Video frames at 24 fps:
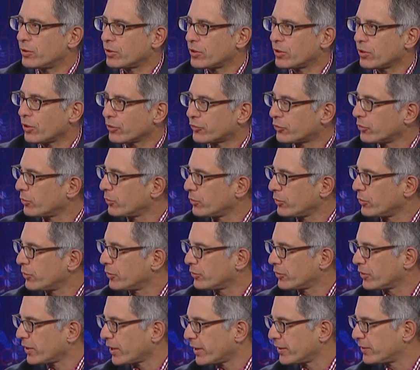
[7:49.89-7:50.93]
can also
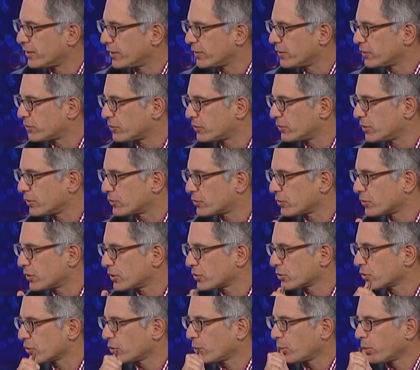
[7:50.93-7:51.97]
use an ID the
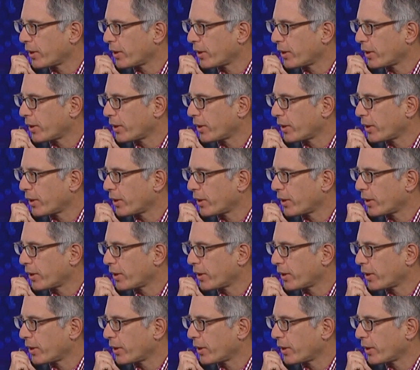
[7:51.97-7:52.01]
traditional